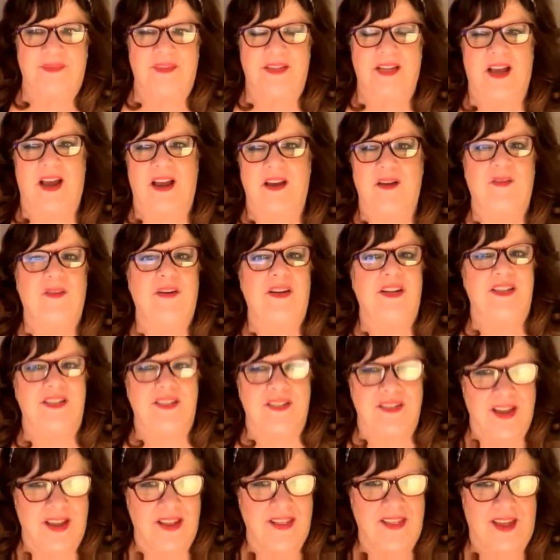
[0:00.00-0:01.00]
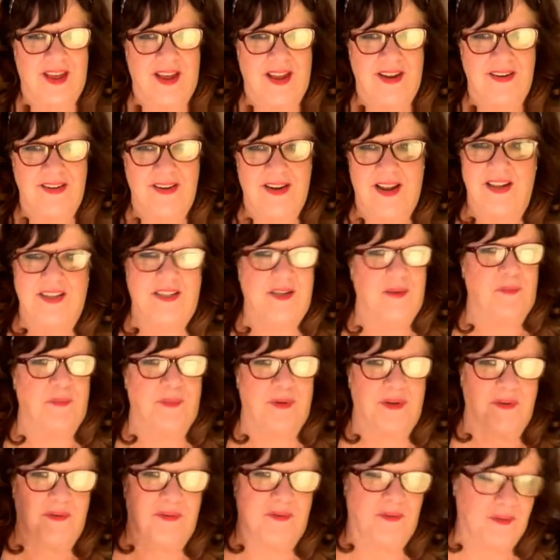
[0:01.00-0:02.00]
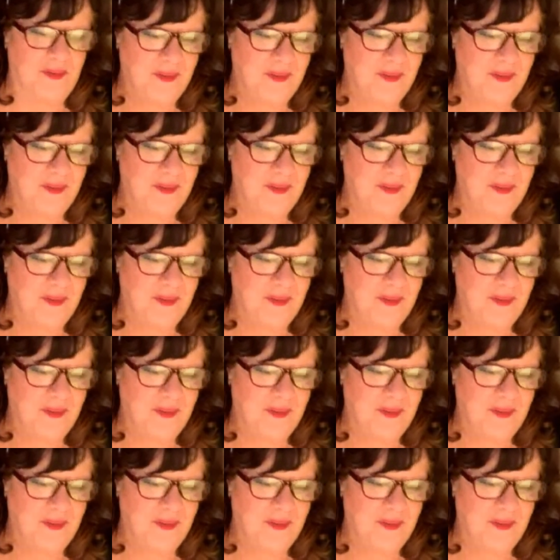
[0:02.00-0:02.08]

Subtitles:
I only say that not to put,